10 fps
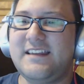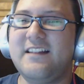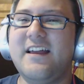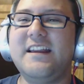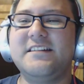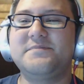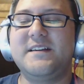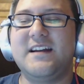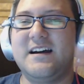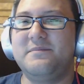has
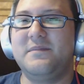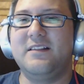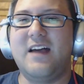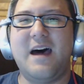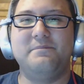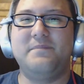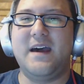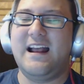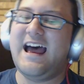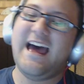become a lot
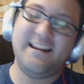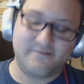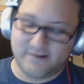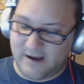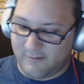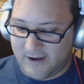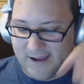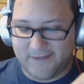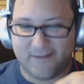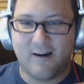better. I don't know
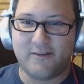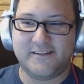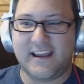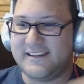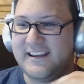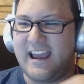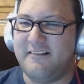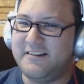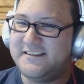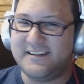on all the
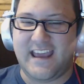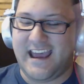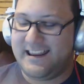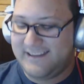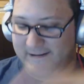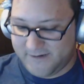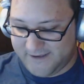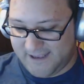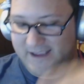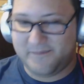technicalities of that and
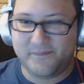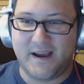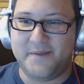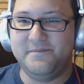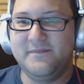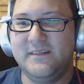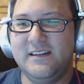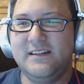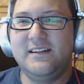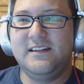everything, but
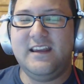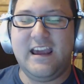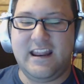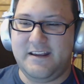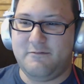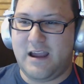anyway.